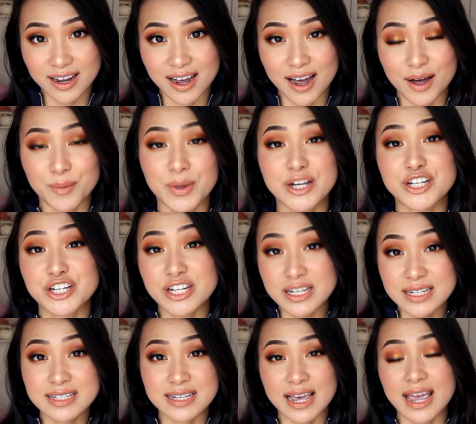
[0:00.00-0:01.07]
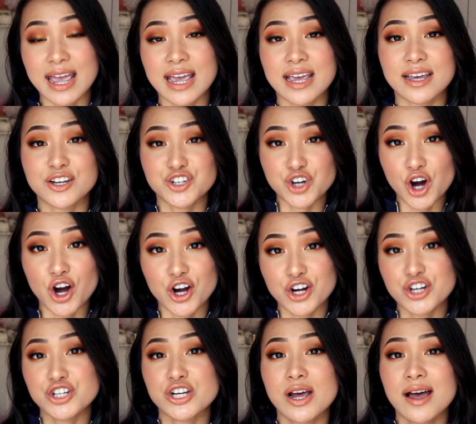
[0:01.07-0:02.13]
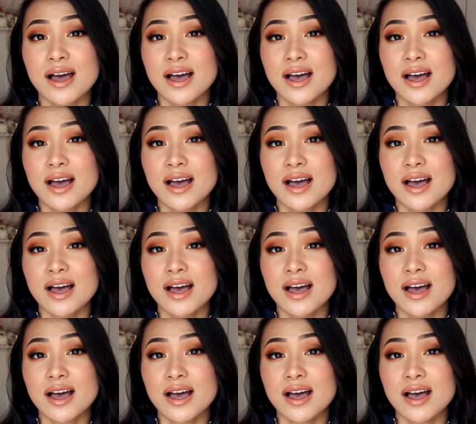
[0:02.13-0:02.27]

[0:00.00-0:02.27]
and she's a charge